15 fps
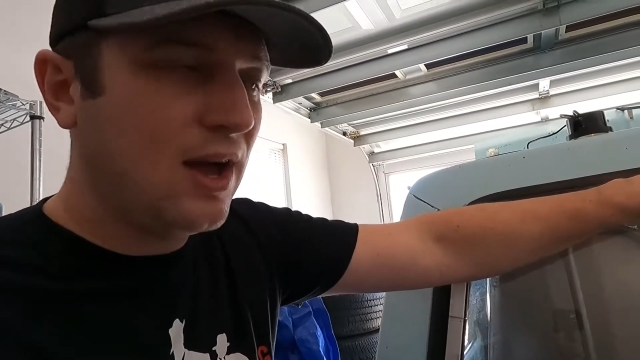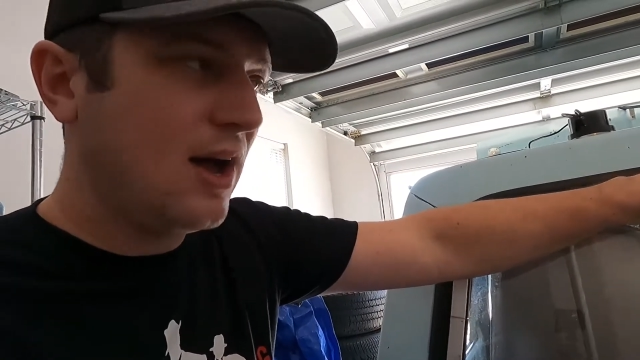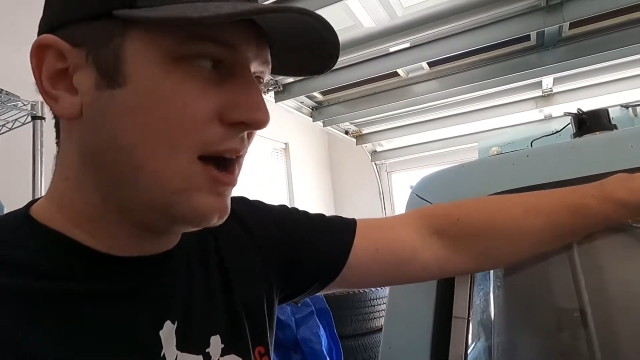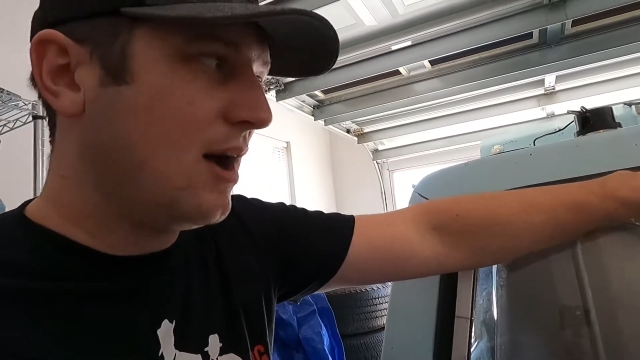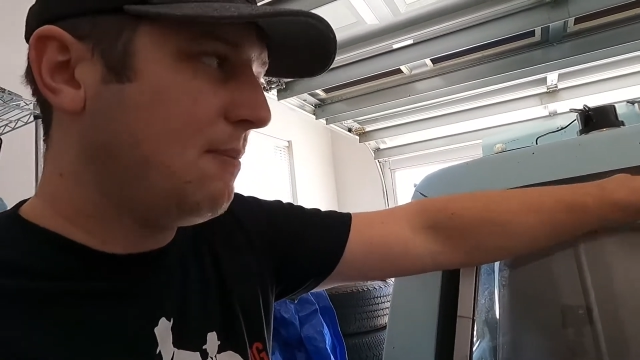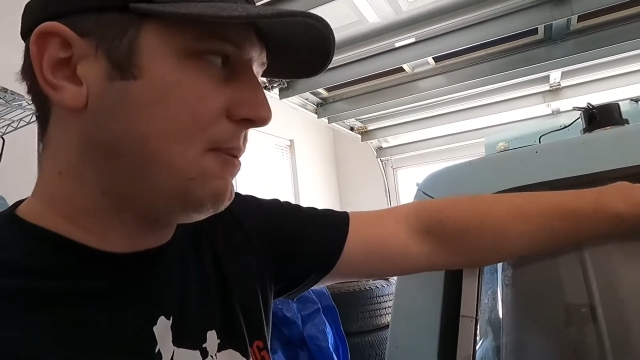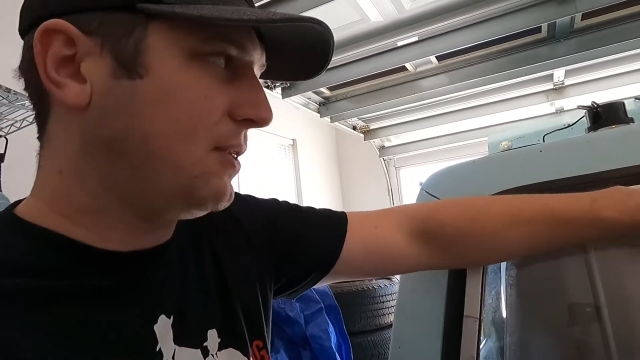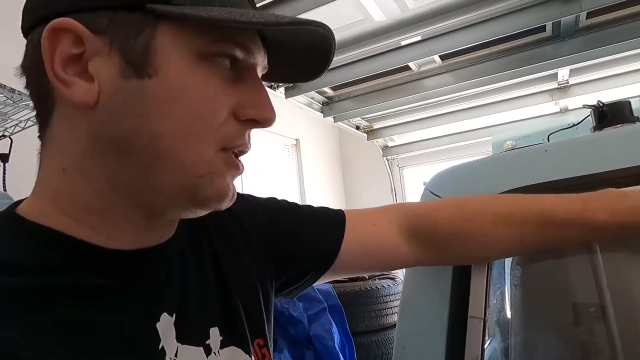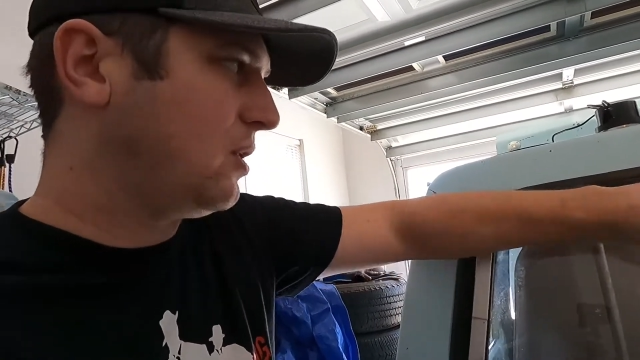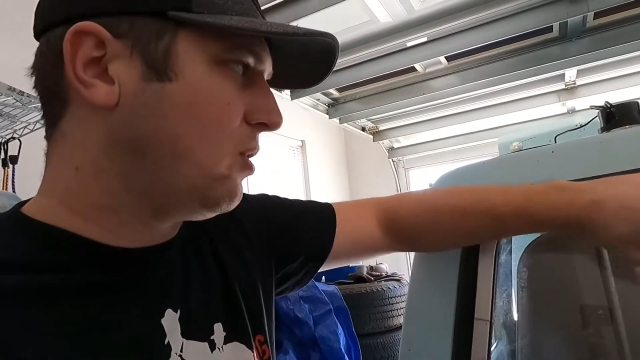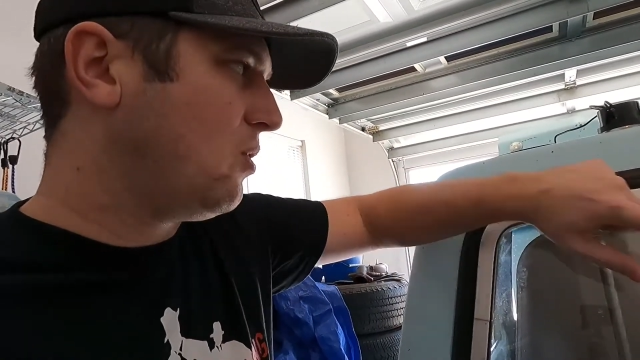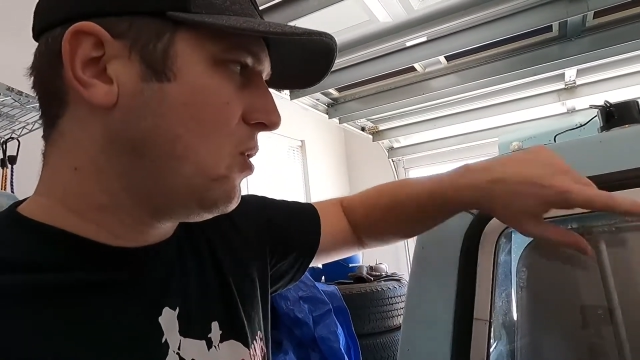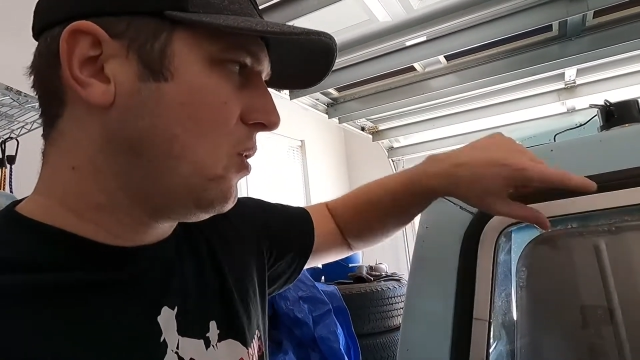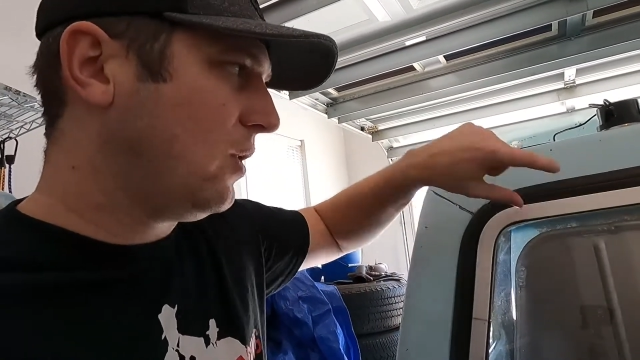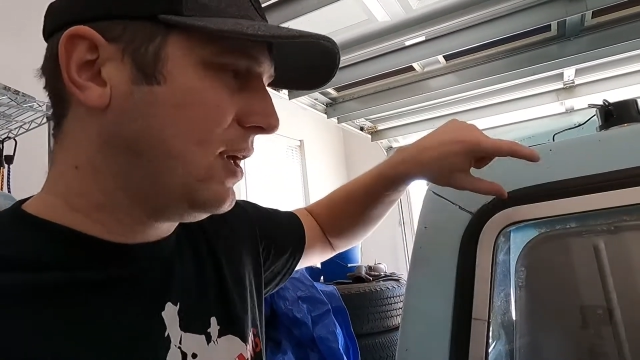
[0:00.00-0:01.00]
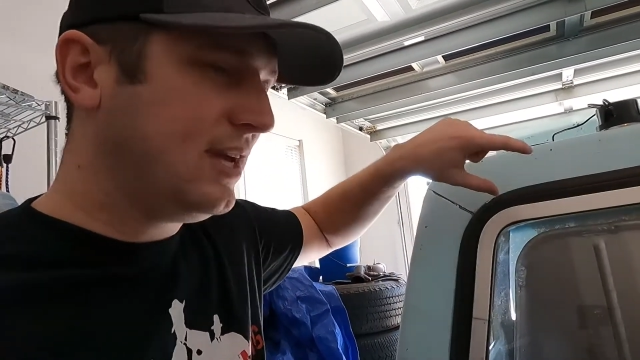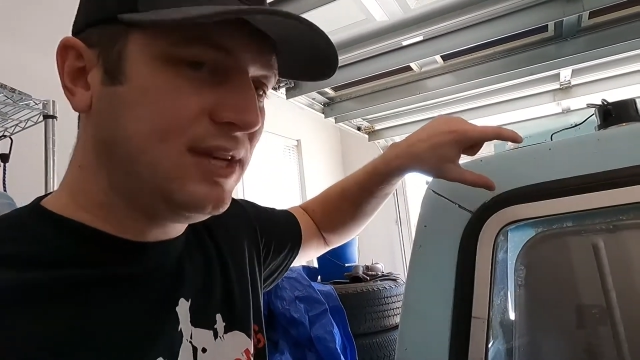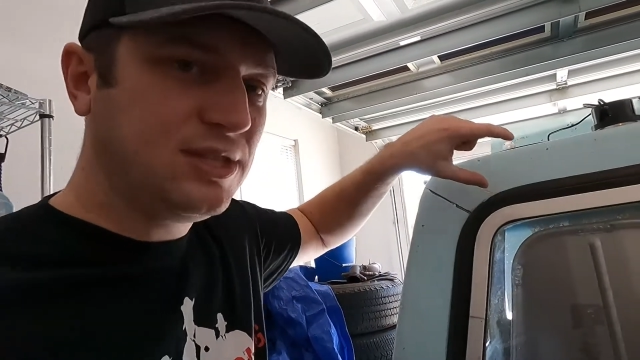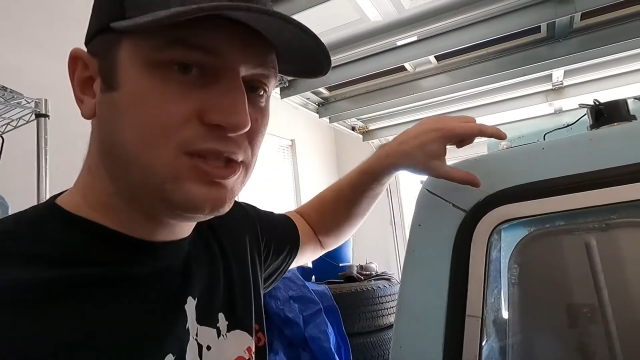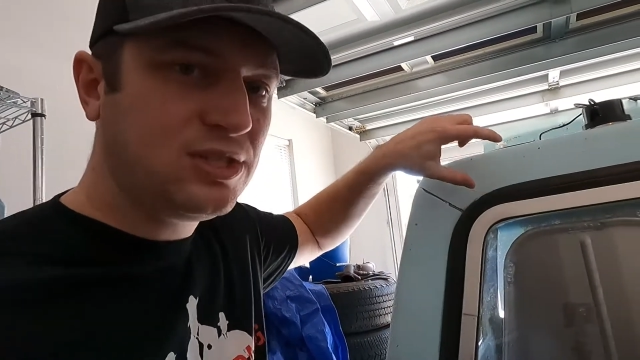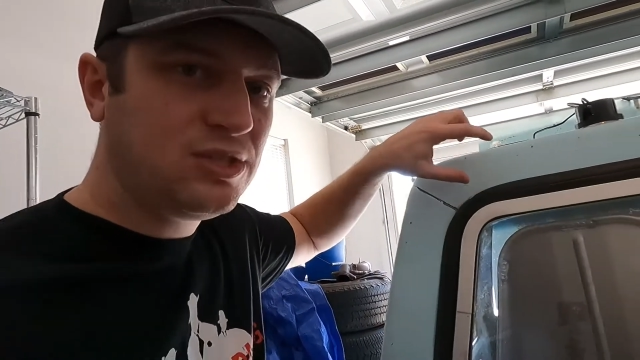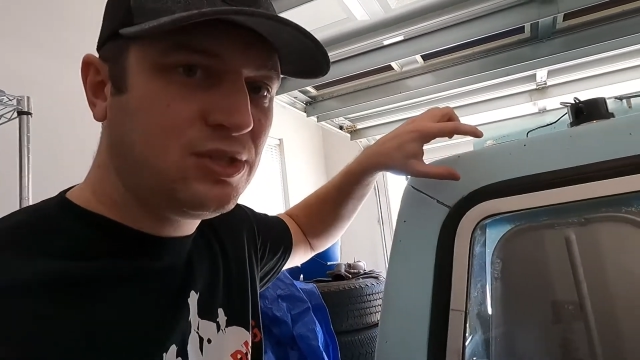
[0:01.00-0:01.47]
but the goal
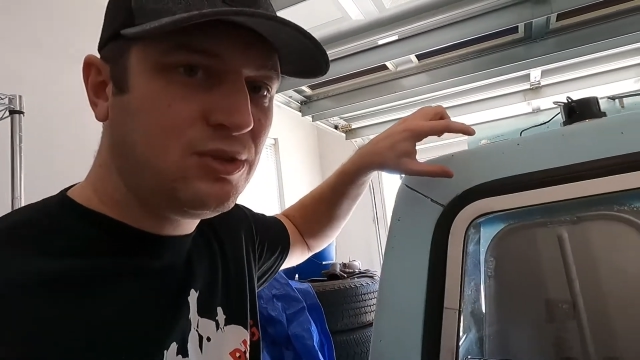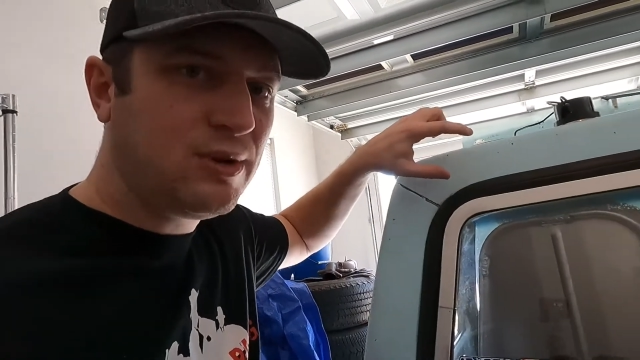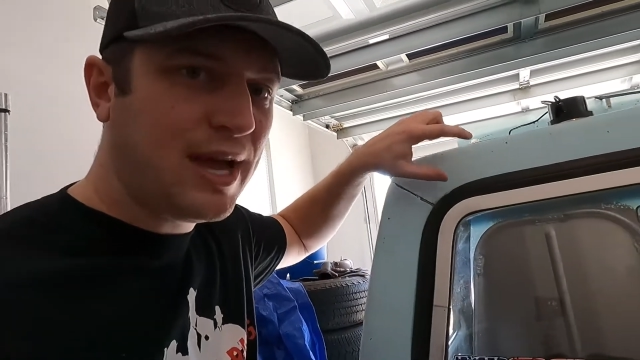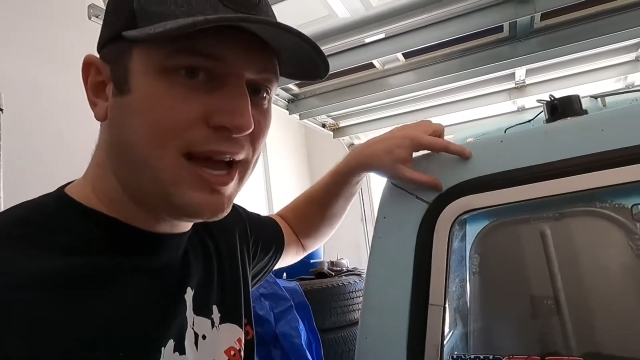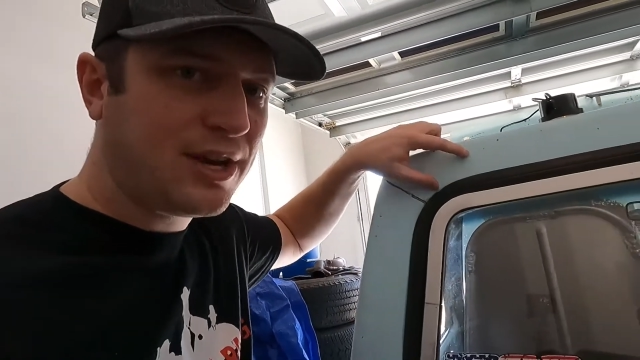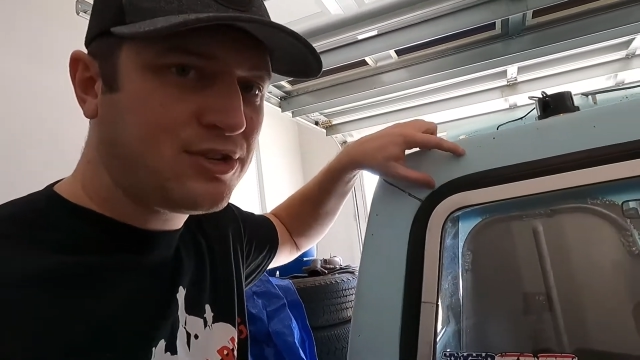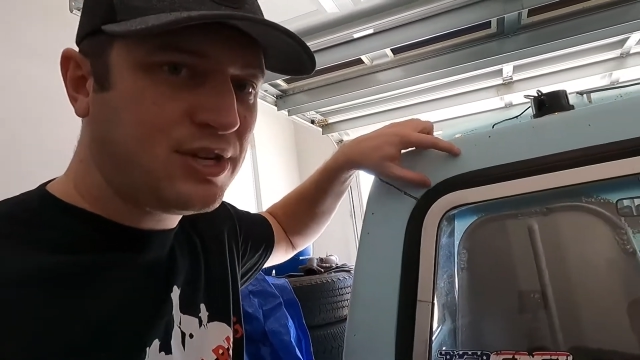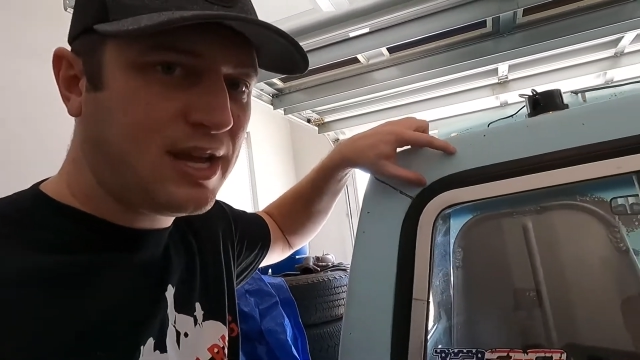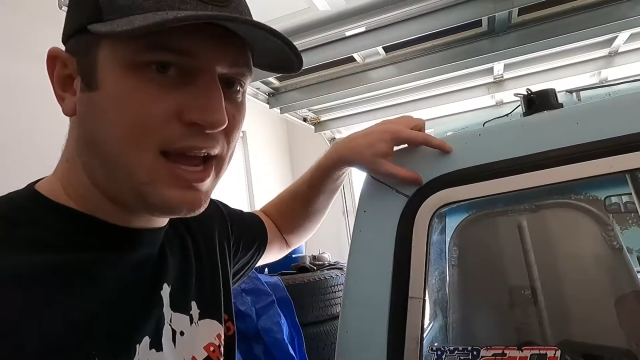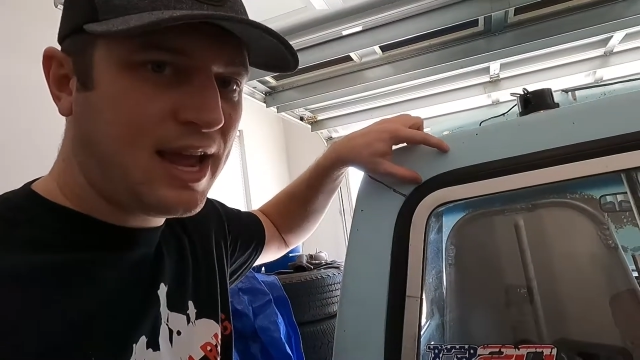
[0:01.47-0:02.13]
is to actually